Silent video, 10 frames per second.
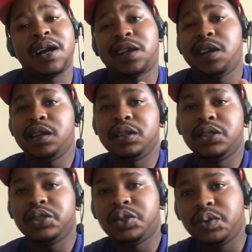getting
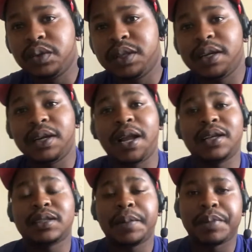into the
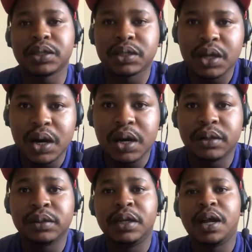last episode.